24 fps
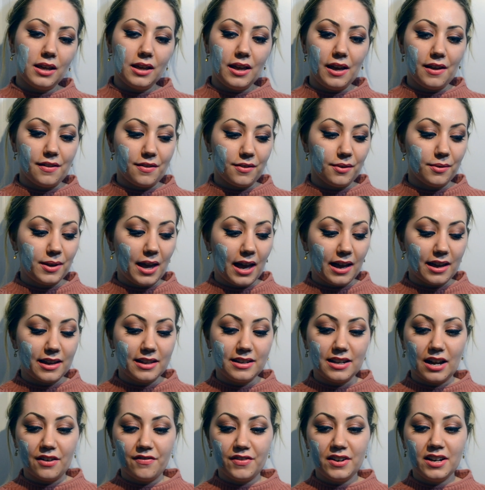Okay, so yeah,
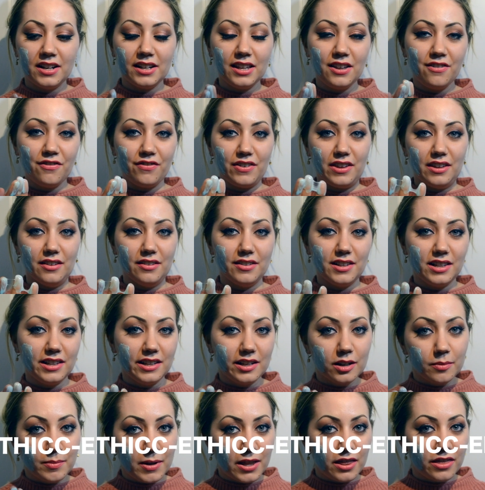it definitely feels a
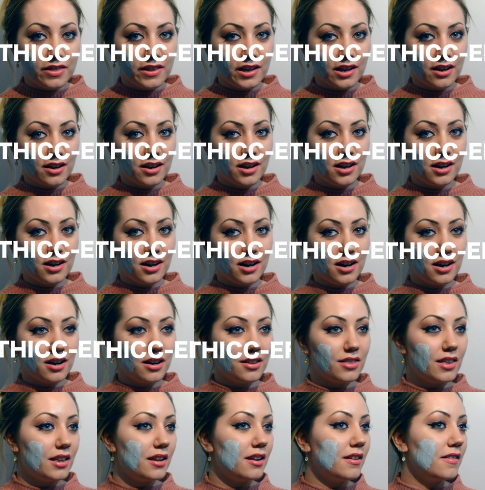little bit
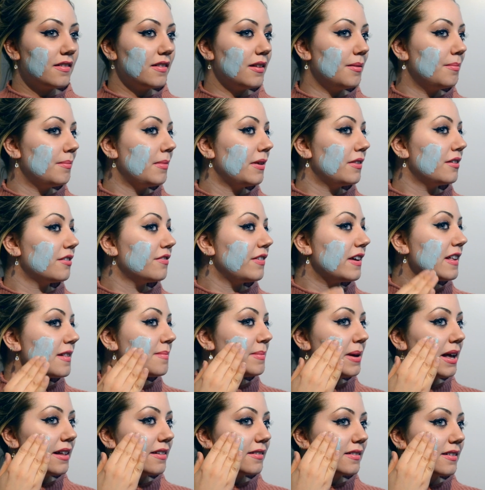thicker than some other
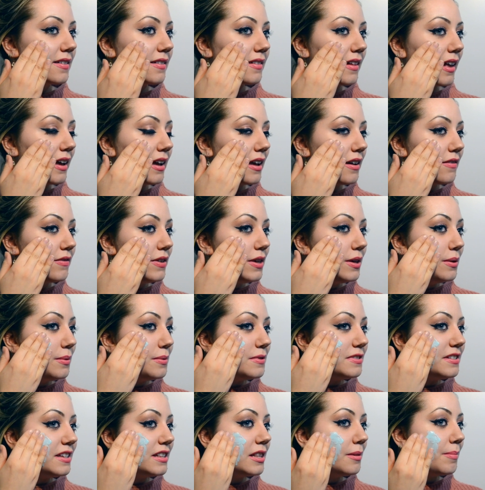face masks I have
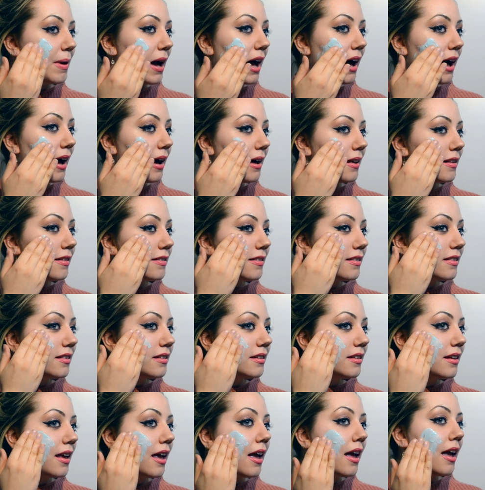used in the past.
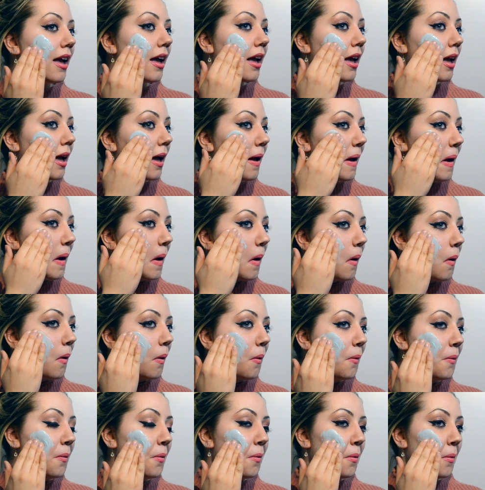
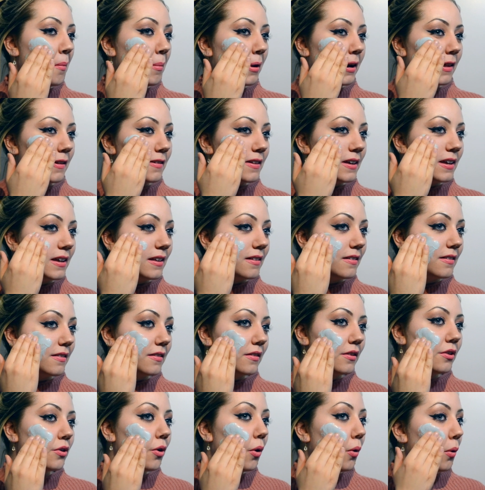Oh, but it is
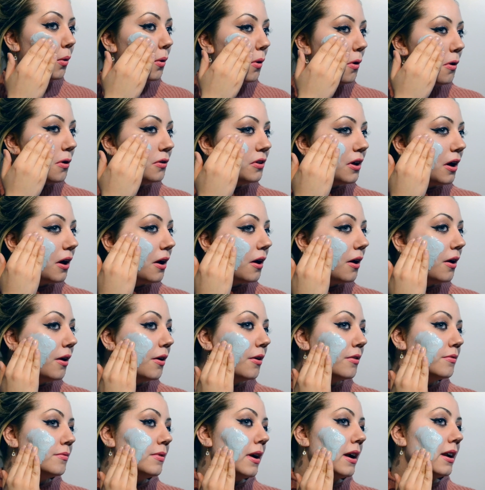cold
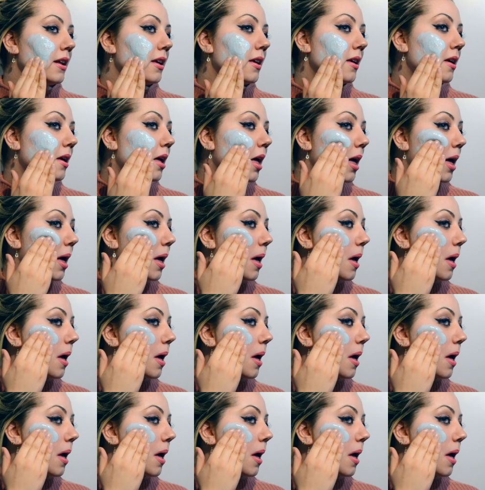already.